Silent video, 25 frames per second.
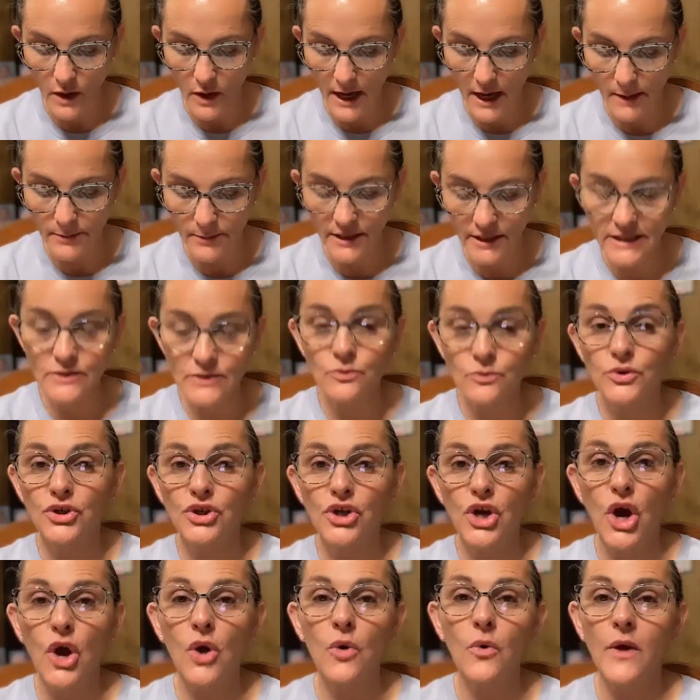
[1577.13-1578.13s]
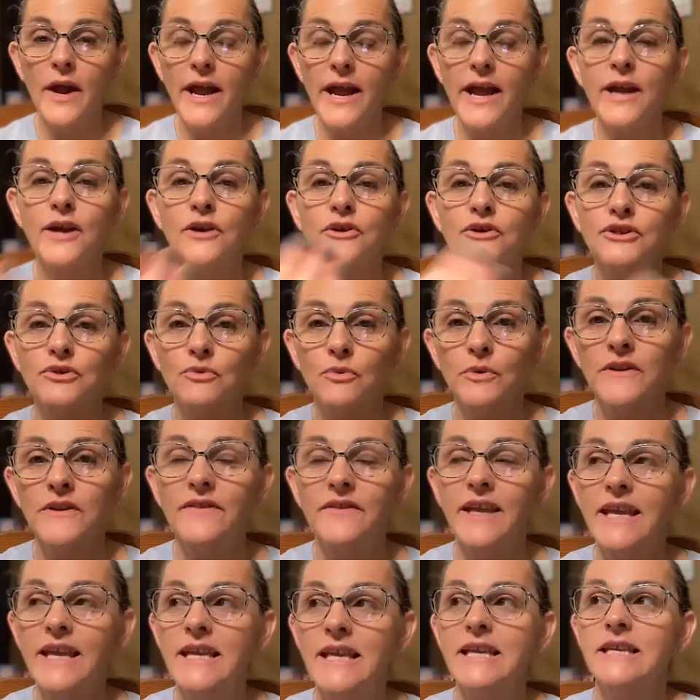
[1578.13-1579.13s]
Why? Because we're co-heirs
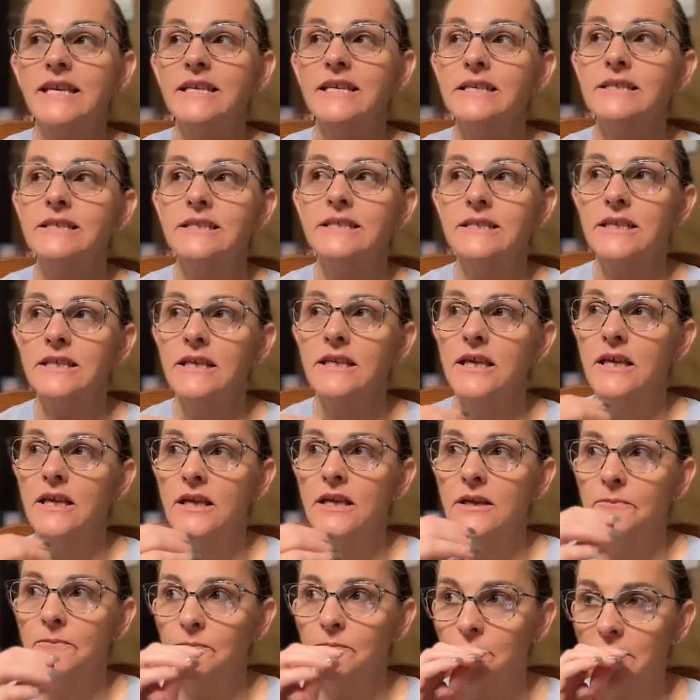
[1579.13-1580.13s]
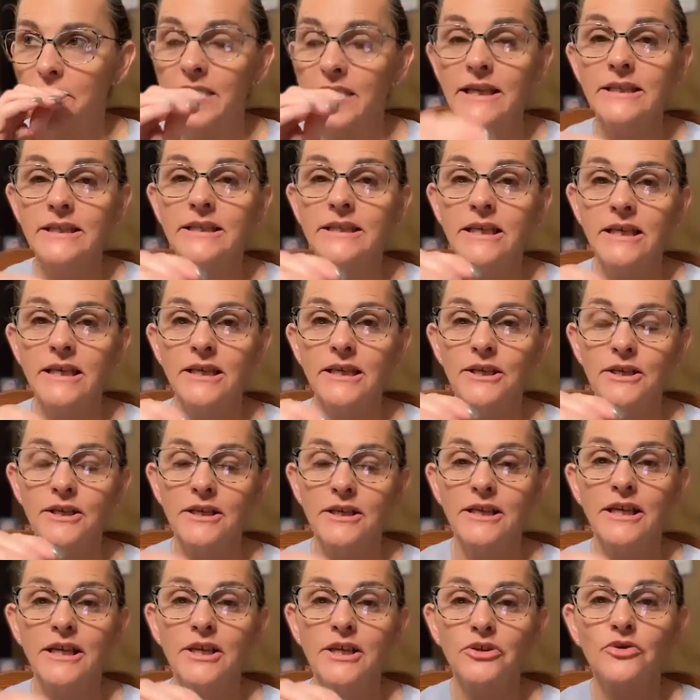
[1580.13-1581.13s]
with he is in
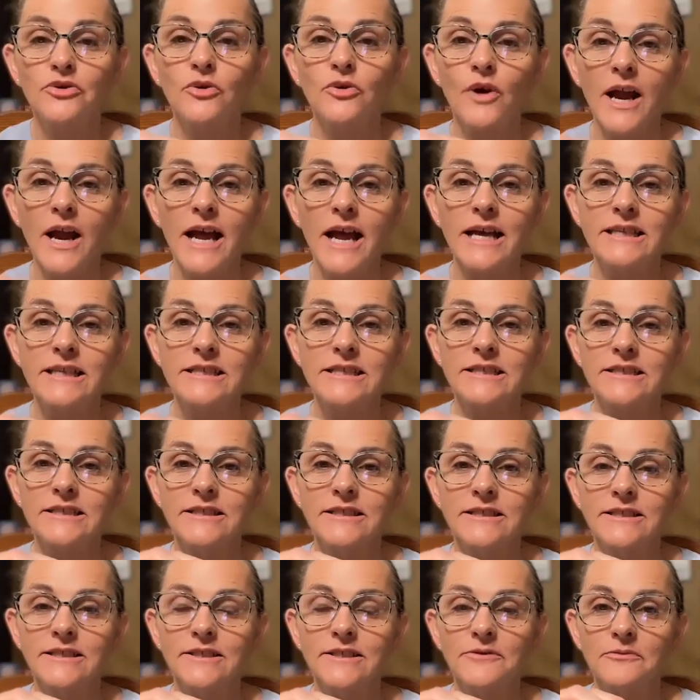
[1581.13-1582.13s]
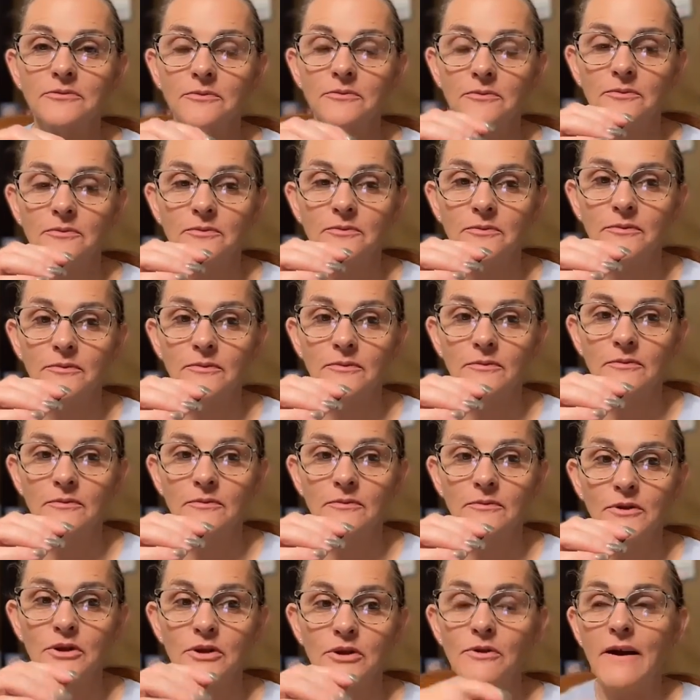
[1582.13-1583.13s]
in Christ.
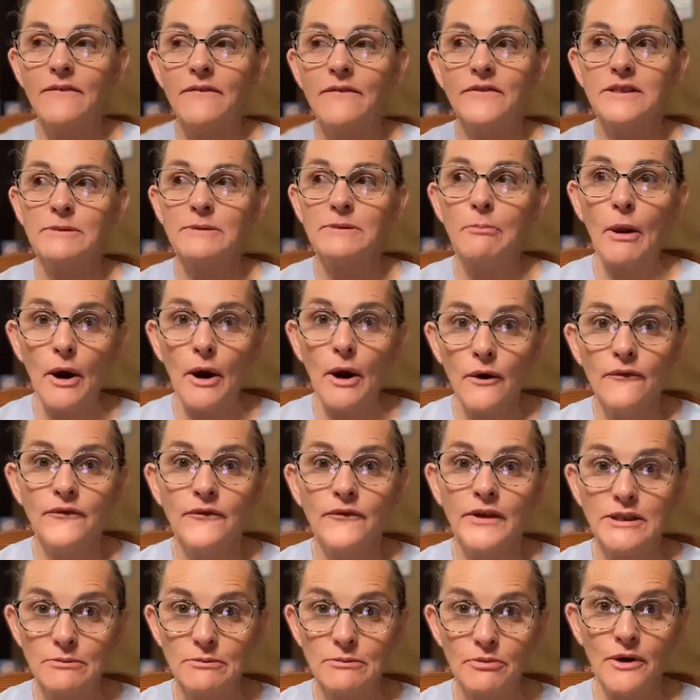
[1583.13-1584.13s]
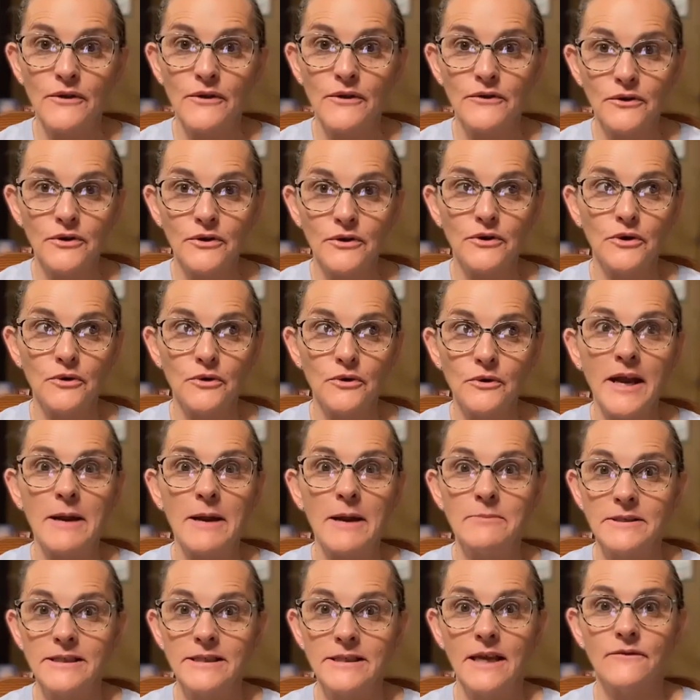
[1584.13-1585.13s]
You have this perfect brother who
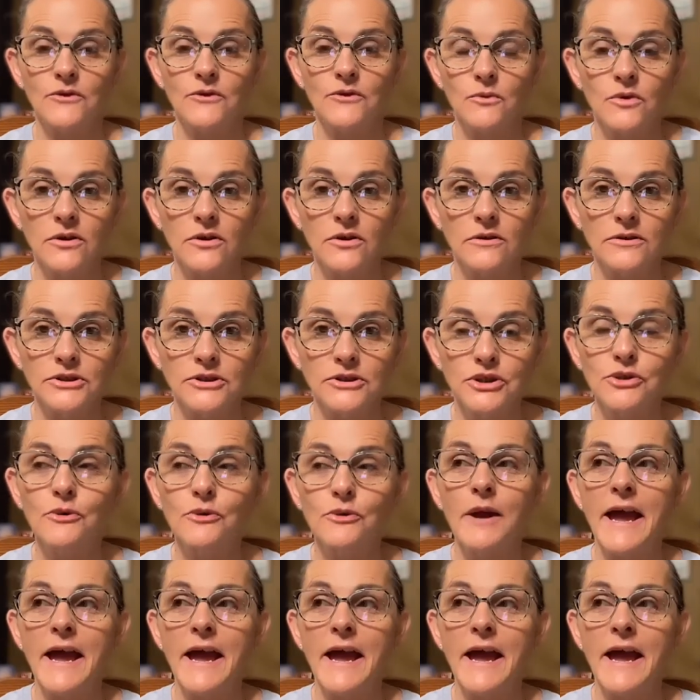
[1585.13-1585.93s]
came to save the world.